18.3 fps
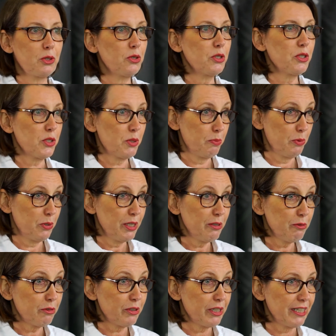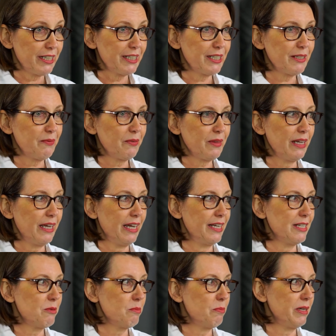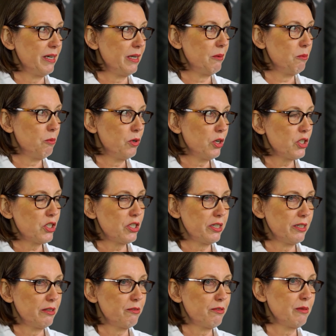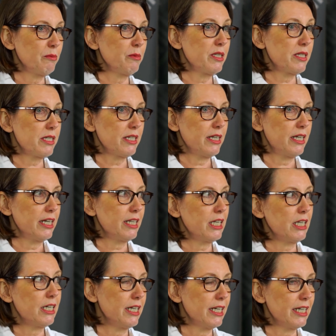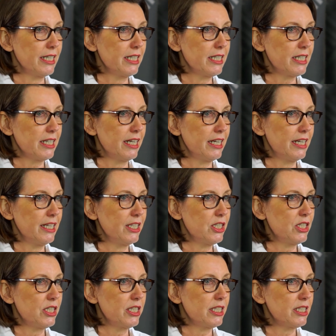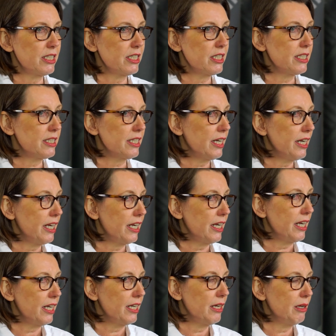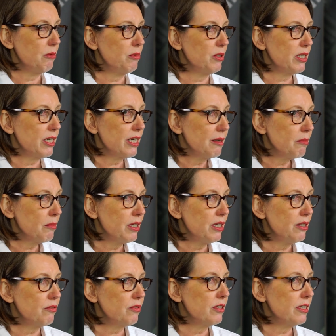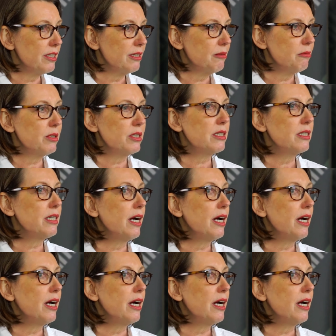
daughter's boyfriend has been watching from the sidelines, and each day he would come over and he would